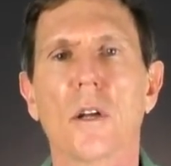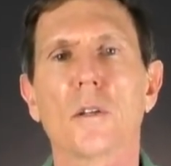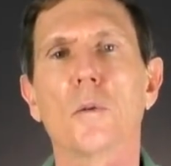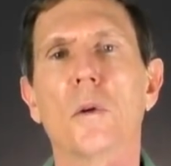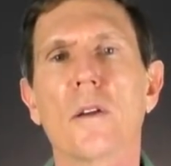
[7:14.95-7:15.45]

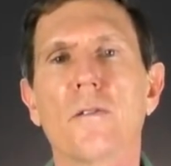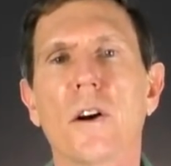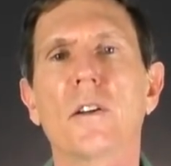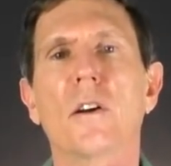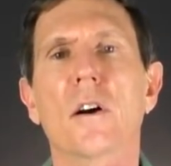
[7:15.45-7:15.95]
you may
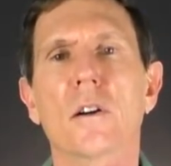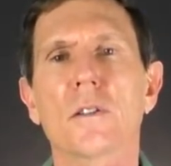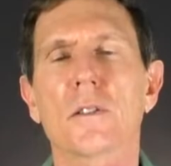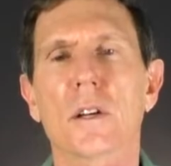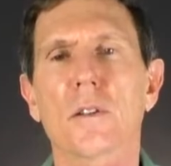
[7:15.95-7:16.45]
find it hard
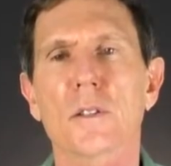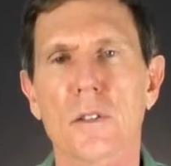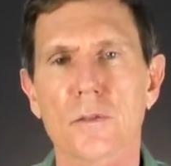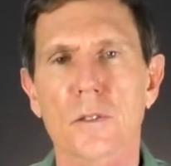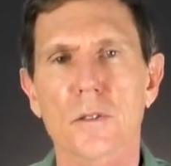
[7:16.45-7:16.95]
to tell the
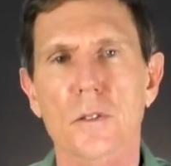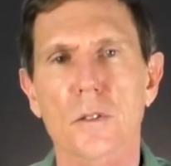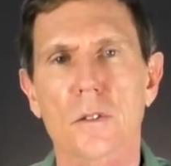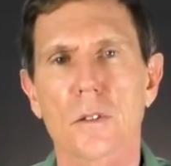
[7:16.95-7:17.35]
difference.